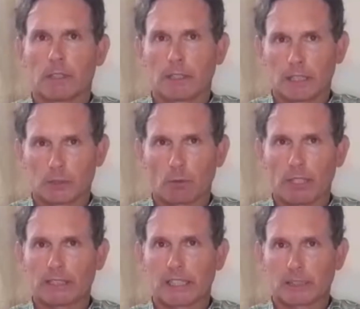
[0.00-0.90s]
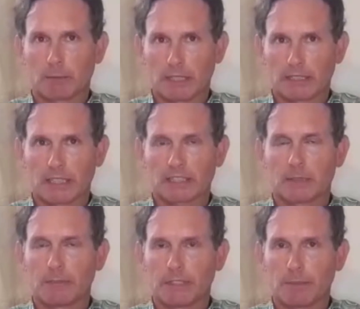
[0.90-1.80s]
that's when it takes place. That's the
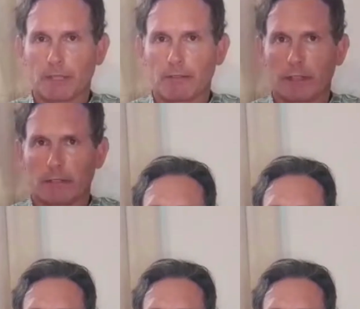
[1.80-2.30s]
busy period.